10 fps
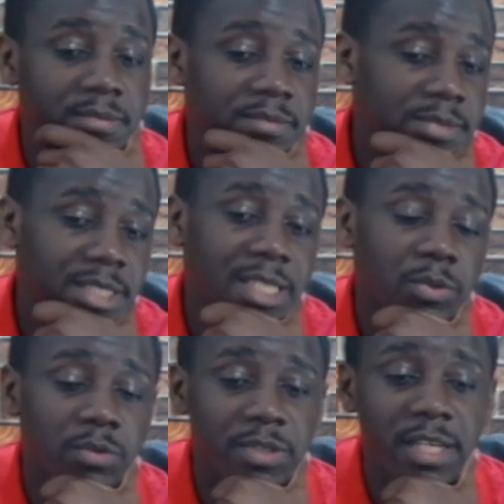6 out
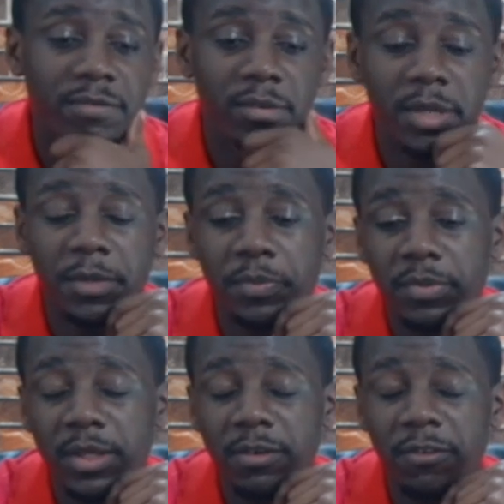of 10 for me,
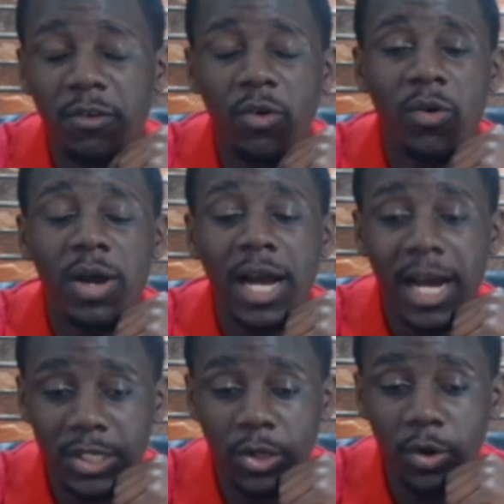for
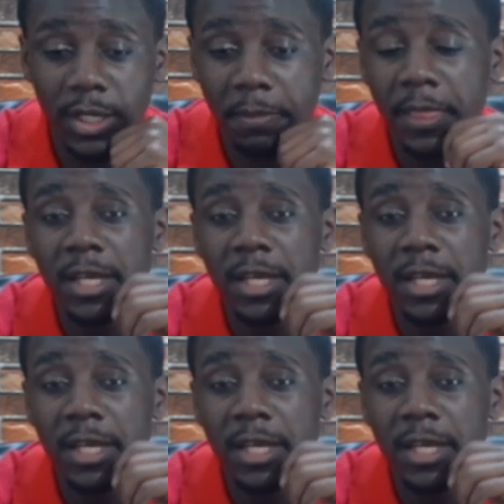Anthony.